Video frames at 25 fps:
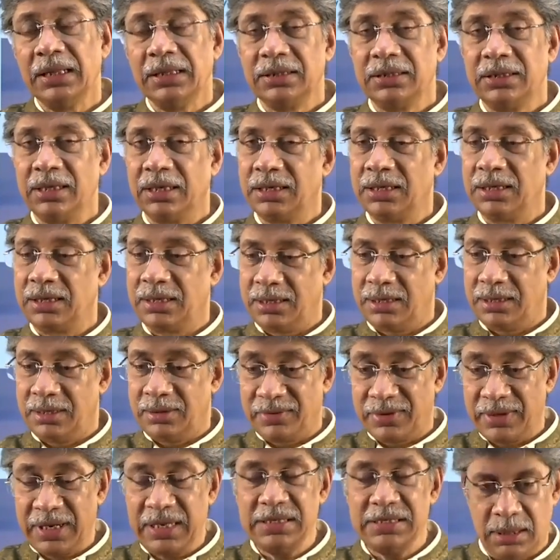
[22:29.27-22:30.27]
The
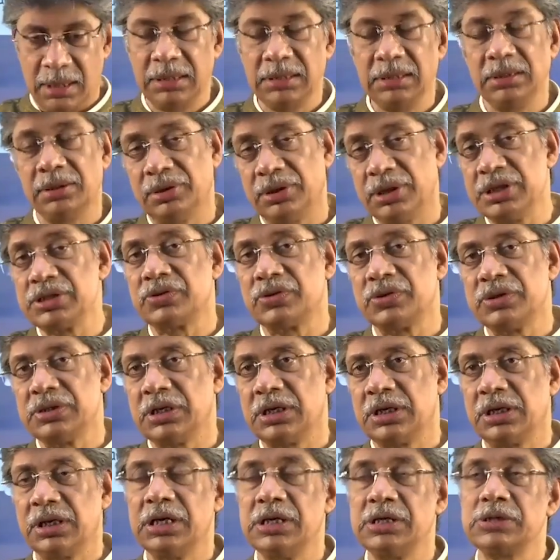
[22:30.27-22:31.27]
range in this
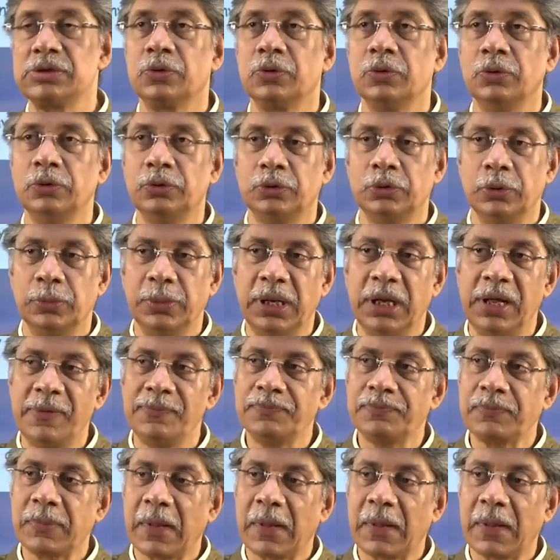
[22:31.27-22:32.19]
region is going to be